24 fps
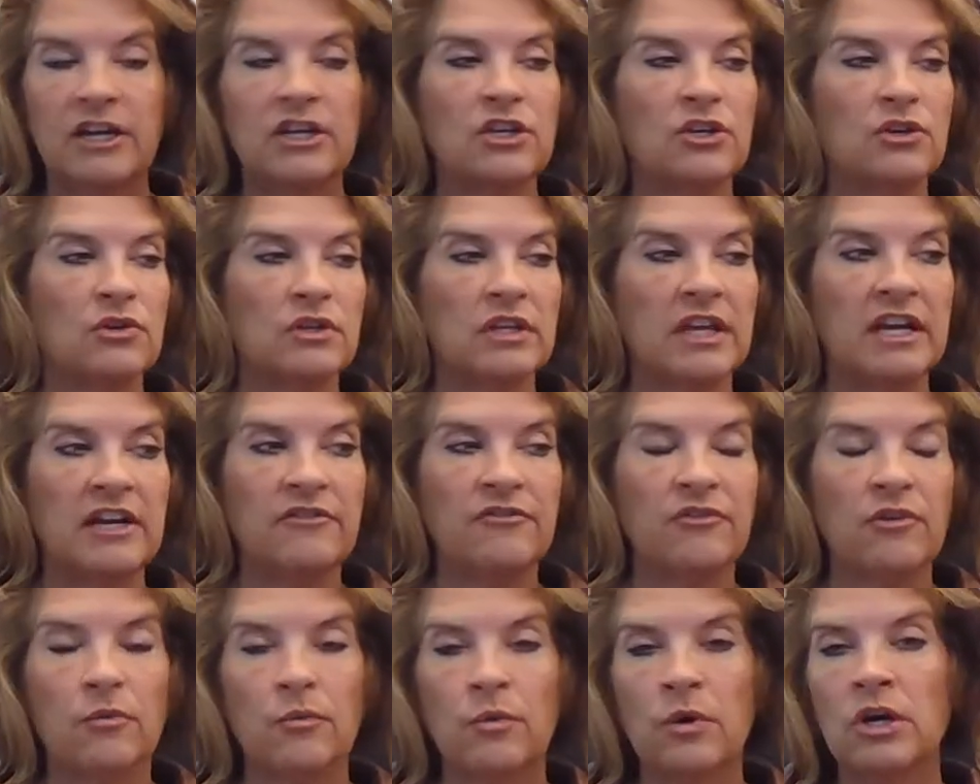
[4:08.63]
You're late
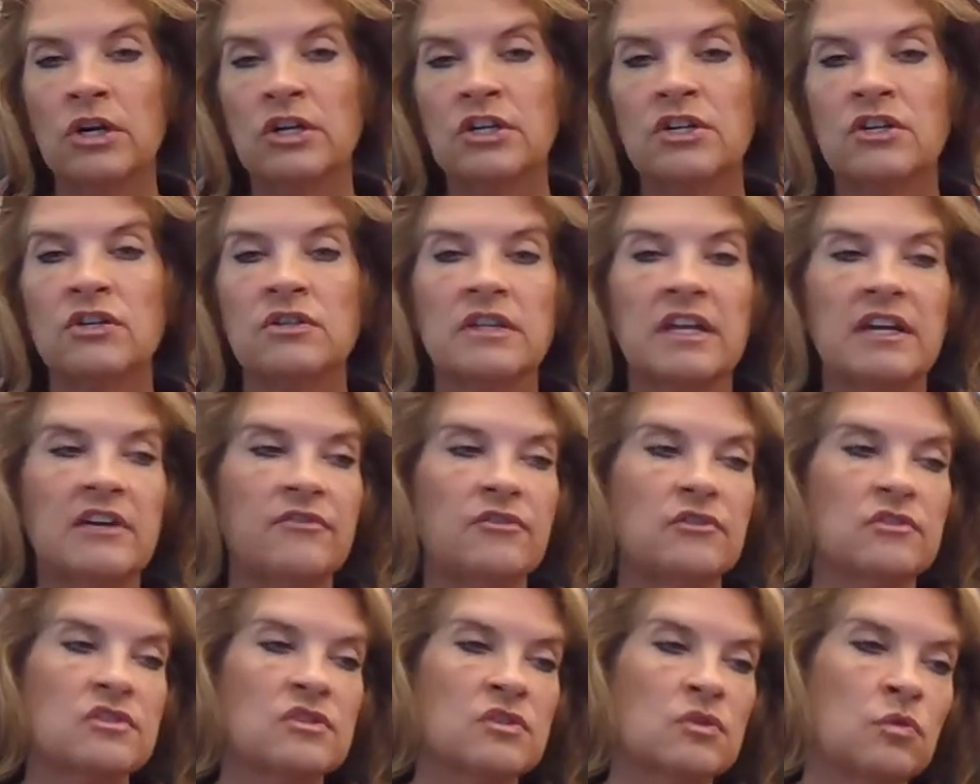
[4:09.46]
for work, you're late
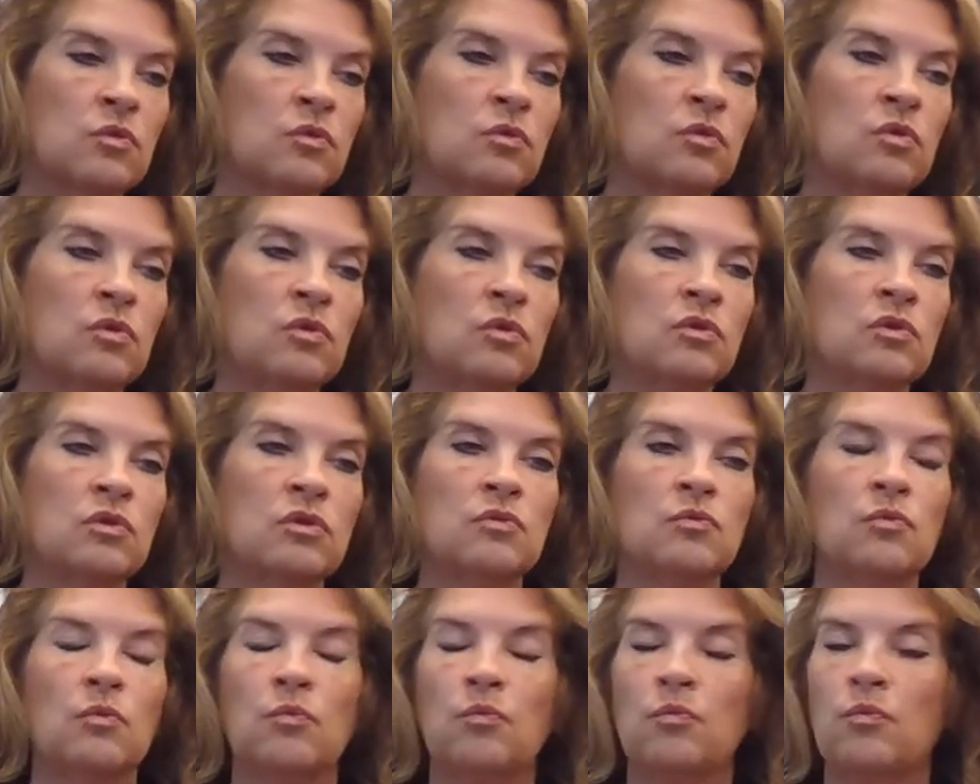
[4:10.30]
for school,